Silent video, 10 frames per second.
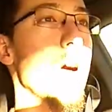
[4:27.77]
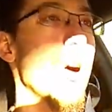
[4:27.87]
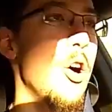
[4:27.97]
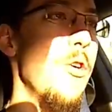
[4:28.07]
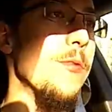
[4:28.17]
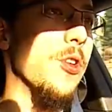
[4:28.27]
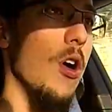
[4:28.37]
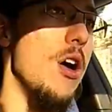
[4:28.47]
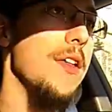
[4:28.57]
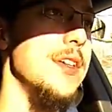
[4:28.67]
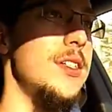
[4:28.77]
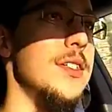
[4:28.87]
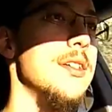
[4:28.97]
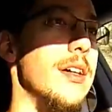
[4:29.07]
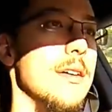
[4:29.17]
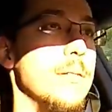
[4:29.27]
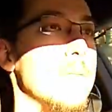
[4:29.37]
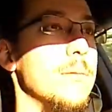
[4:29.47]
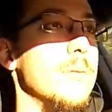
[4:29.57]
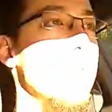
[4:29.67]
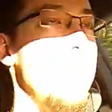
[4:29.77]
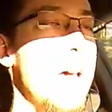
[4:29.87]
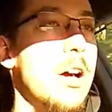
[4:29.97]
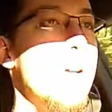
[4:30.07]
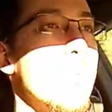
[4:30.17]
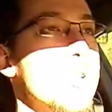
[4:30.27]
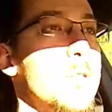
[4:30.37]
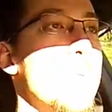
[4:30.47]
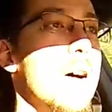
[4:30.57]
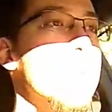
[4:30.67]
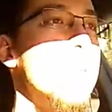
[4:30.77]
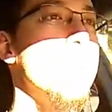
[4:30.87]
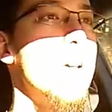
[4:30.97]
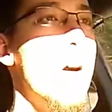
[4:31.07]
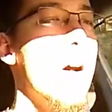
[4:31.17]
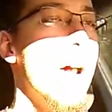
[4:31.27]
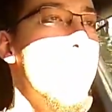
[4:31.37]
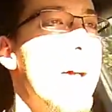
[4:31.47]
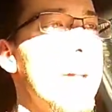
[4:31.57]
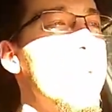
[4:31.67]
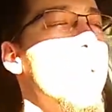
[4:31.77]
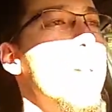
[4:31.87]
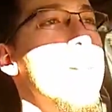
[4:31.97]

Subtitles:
Overall, this is a very responsive car. I'm actually